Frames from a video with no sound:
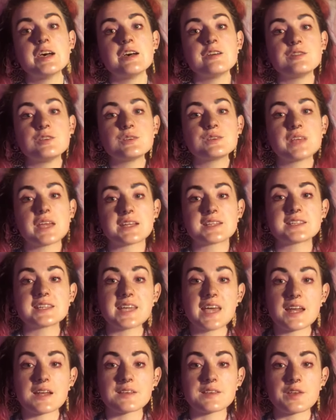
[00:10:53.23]
If you'd like to
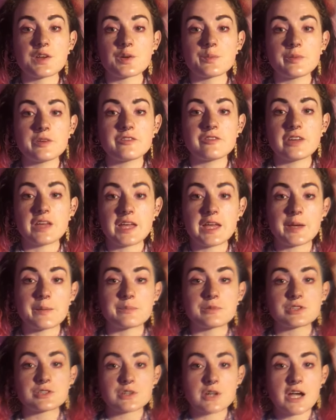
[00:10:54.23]
get a little bit of a hip
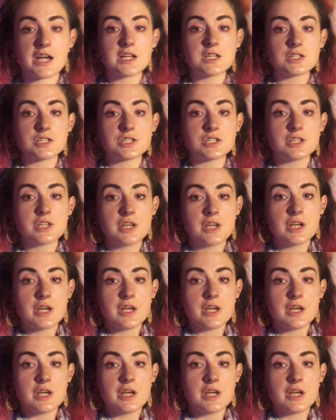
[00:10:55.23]
stretch,